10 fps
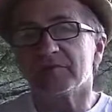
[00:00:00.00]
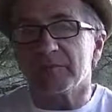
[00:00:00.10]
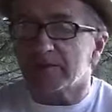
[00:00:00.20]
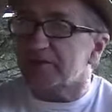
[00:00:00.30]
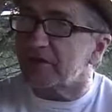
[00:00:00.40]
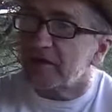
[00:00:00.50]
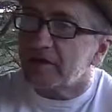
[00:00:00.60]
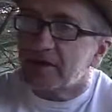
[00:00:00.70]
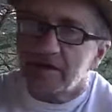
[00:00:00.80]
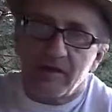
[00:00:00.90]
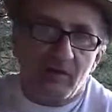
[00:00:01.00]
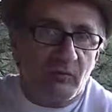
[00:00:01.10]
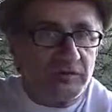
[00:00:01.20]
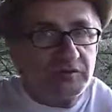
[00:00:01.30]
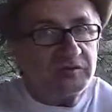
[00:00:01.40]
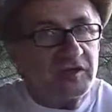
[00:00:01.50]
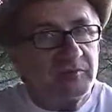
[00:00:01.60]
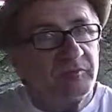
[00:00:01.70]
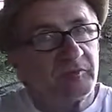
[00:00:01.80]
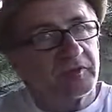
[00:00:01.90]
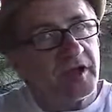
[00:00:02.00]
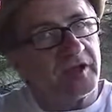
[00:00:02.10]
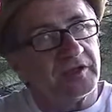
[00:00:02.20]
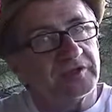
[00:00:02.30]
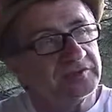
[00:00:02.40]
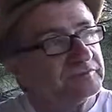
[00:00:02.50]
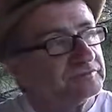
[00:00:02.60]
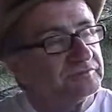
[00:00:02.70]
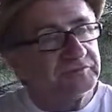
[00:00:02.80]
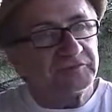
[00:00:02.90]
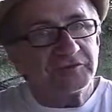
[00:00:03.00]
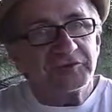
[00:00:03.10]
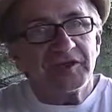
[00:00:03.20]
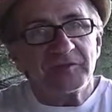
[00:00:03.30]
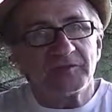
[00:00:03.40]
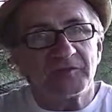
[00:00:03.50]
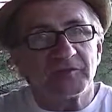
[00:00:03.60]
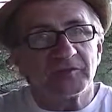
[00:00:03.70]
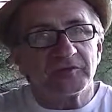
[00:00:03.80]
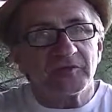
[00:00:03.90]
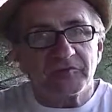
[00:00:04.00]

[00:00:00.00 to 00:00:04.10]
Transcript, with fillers: Because when you stand before God, you're standing before the